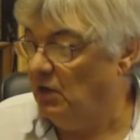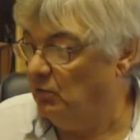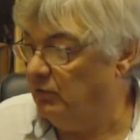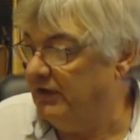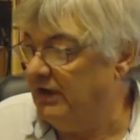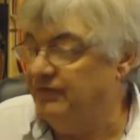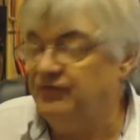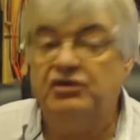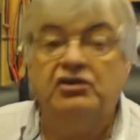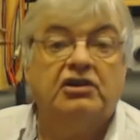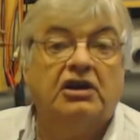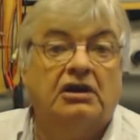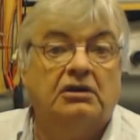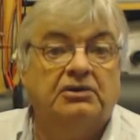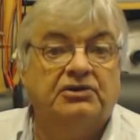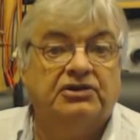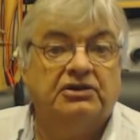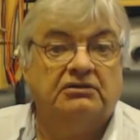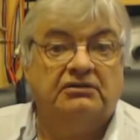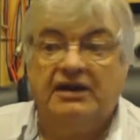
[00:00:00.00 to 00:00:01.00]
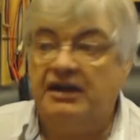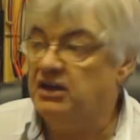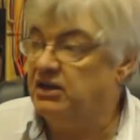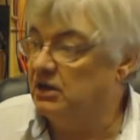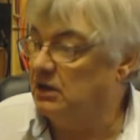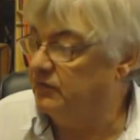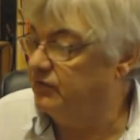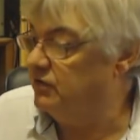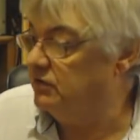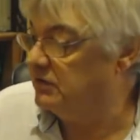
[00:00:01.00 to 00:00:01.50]
wherever you go with your
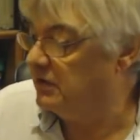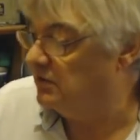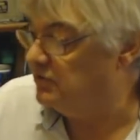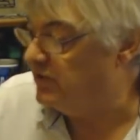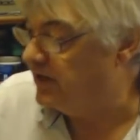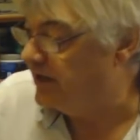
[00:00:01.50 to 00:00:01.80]
radio, if you go